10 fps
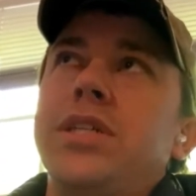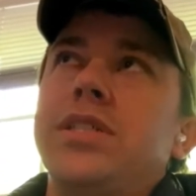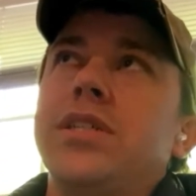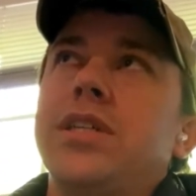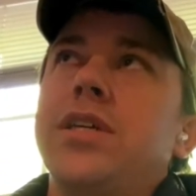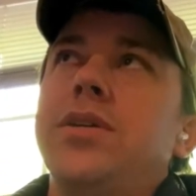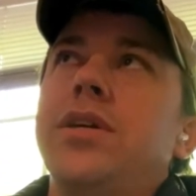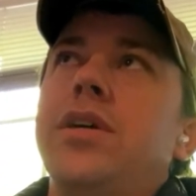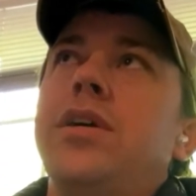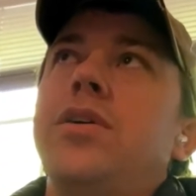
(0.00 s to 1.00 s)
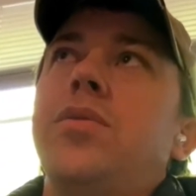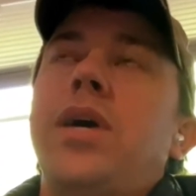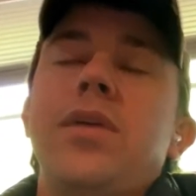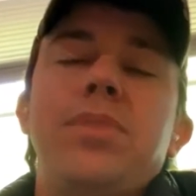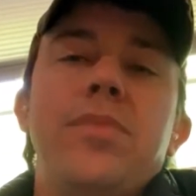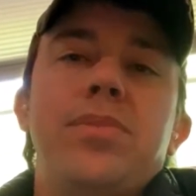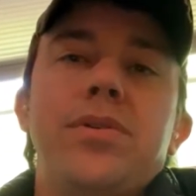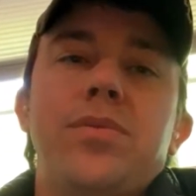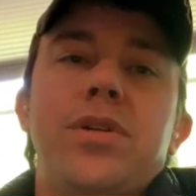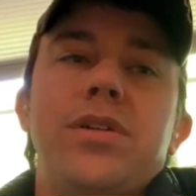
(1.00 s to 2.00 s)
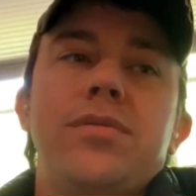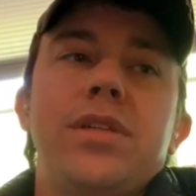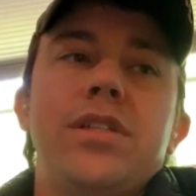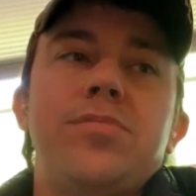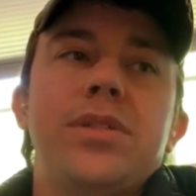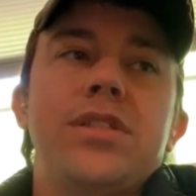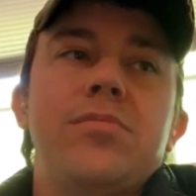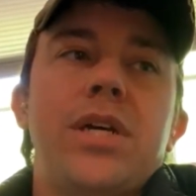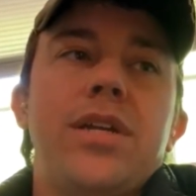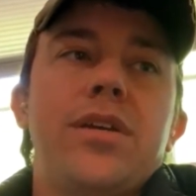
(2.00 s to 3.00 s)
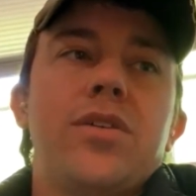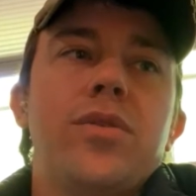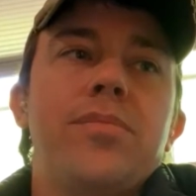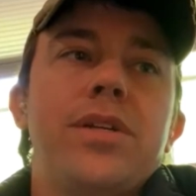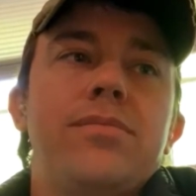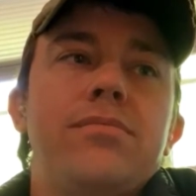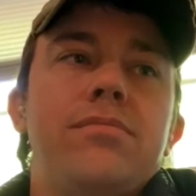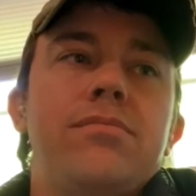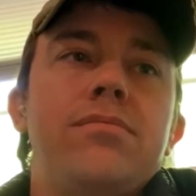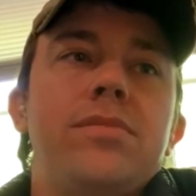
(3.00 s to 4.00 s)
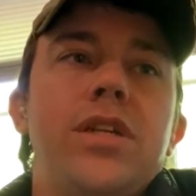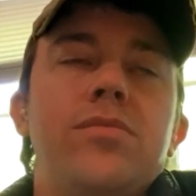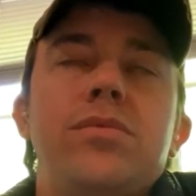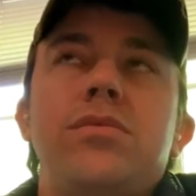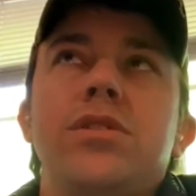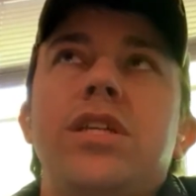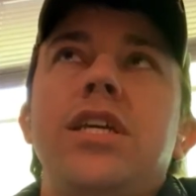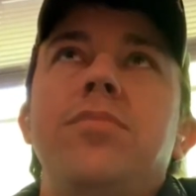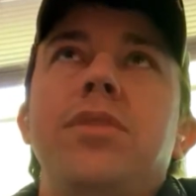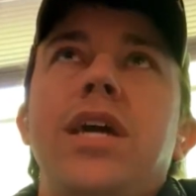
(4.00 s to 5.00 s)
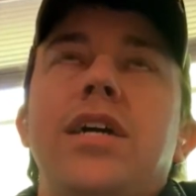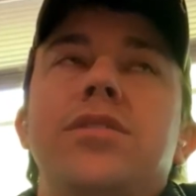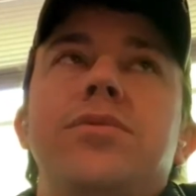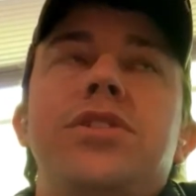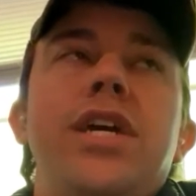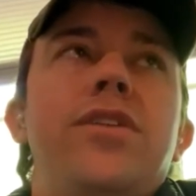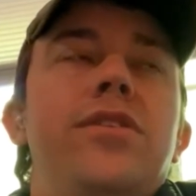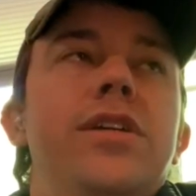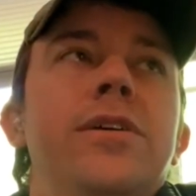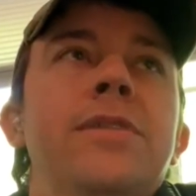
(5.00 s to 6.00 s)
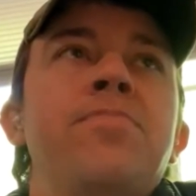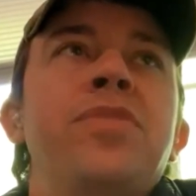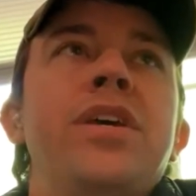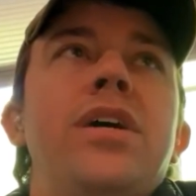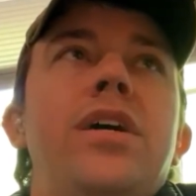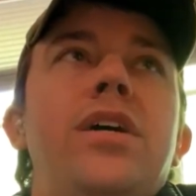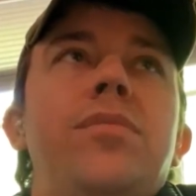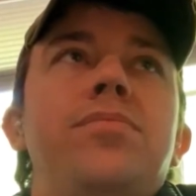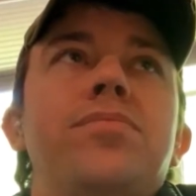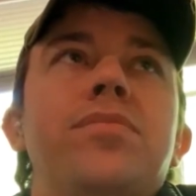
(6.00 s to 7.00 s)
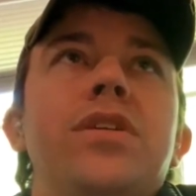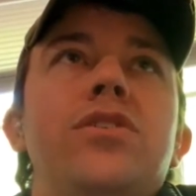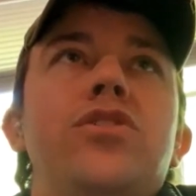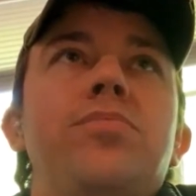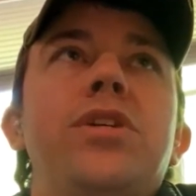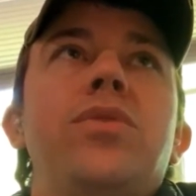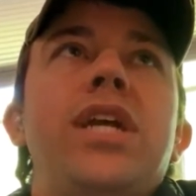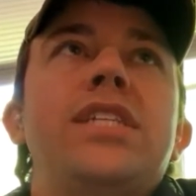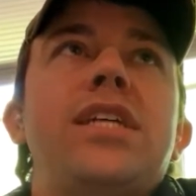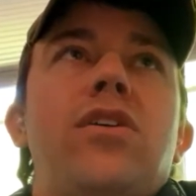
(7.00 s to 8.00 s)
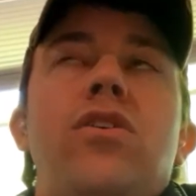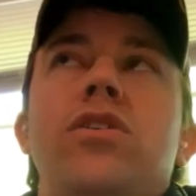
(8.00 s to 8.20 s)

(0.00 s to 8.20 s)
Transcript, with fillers: is basically why people run the expensive mining equipment, you know, to keep the actual chain running. Um, so Bitcoin has that